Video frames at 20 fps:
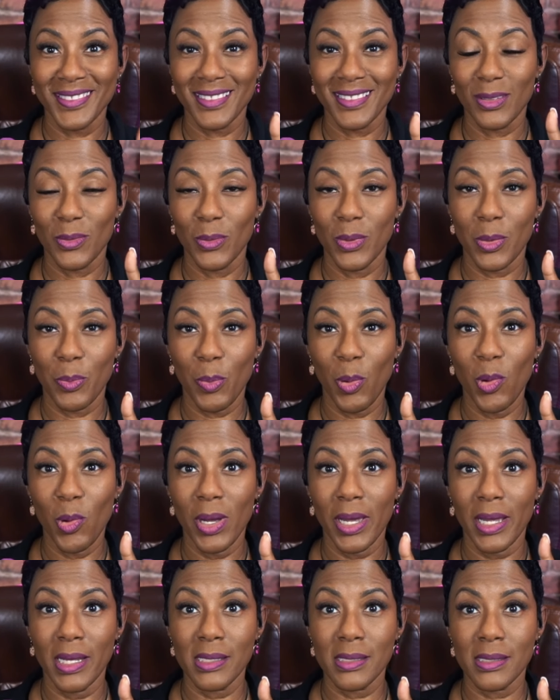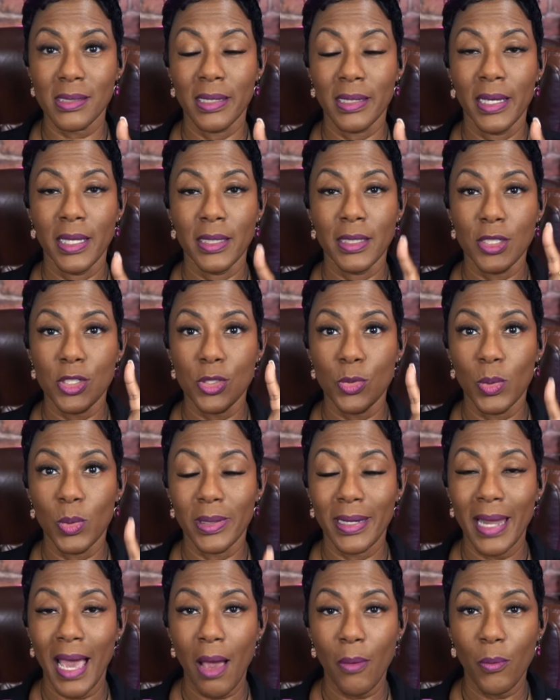with points that you will
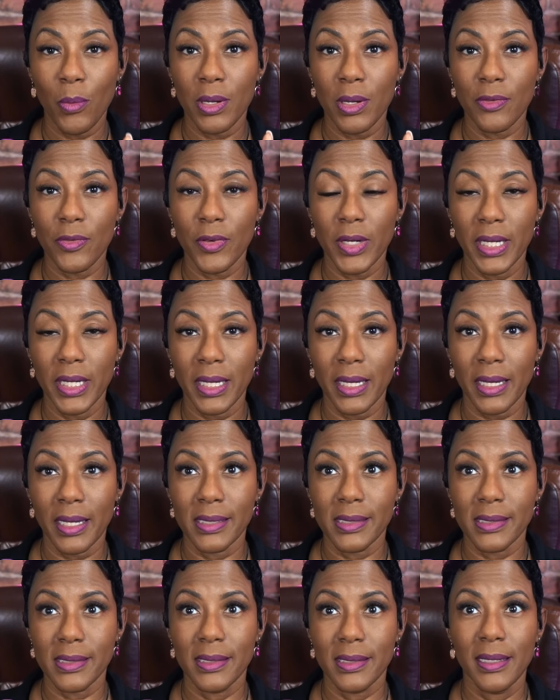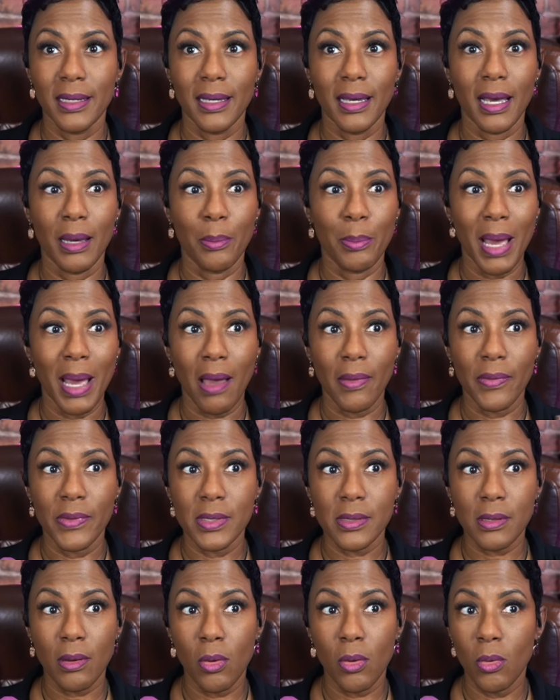not want to forget about
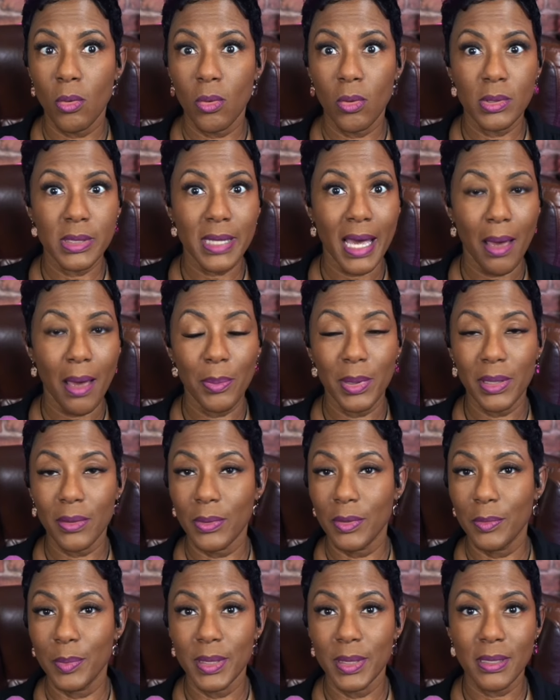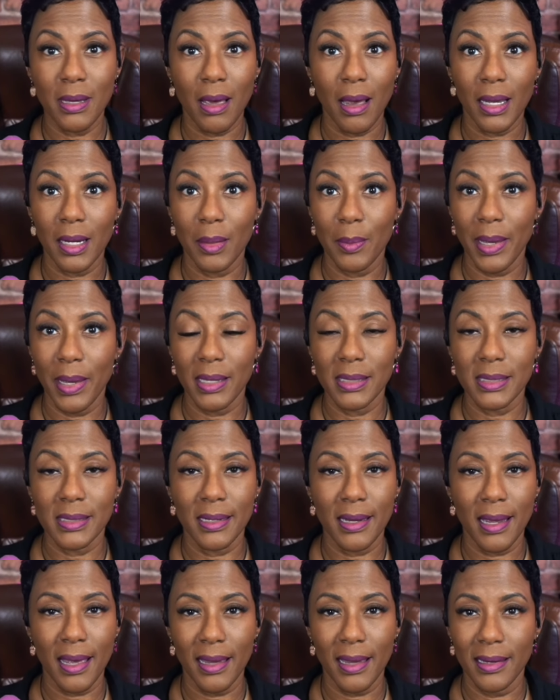this whole topic we've been talking about
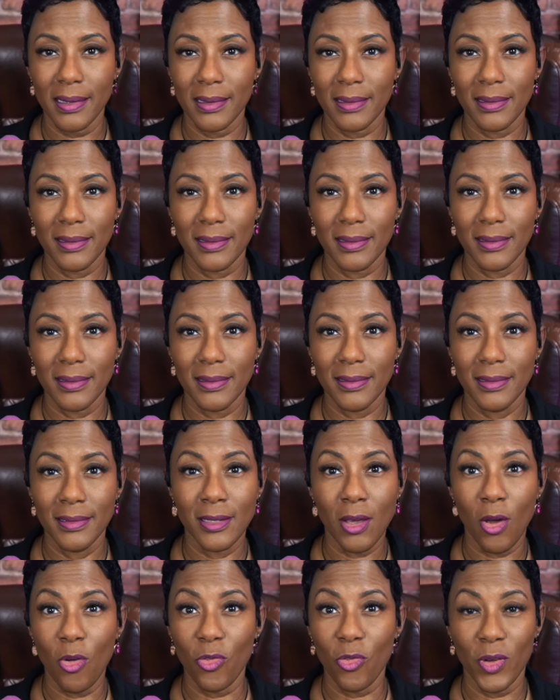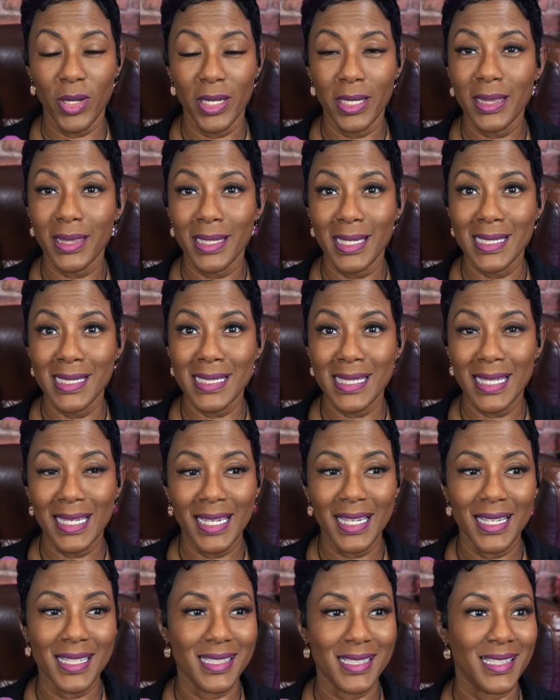tonight. Don't forget these
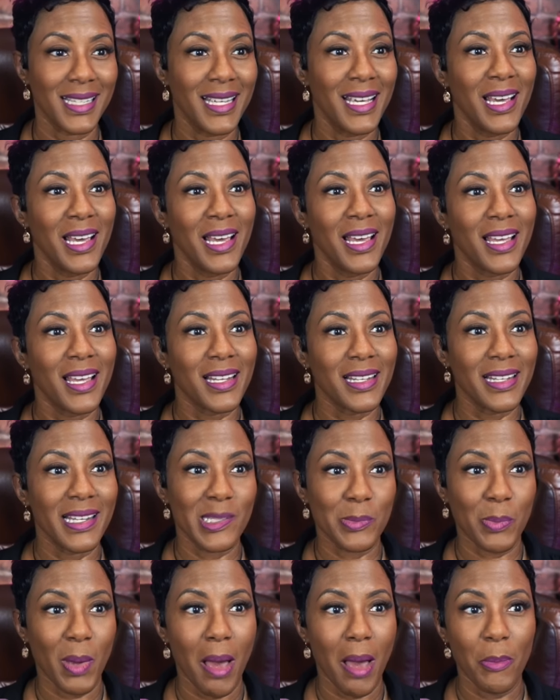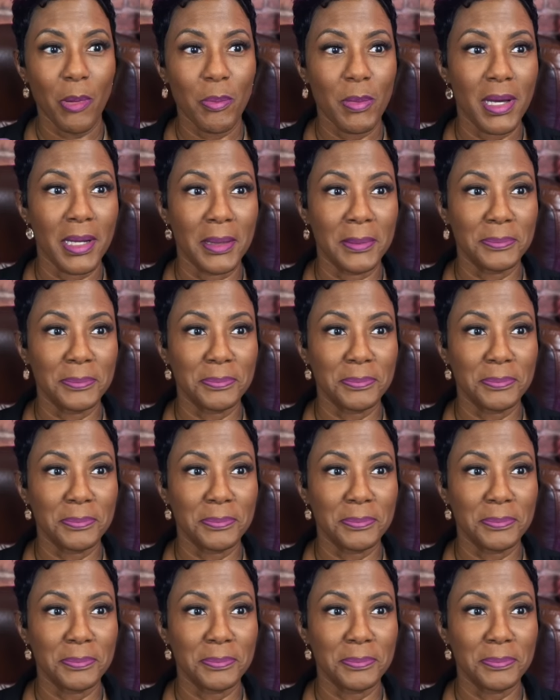things. Let's pop them up.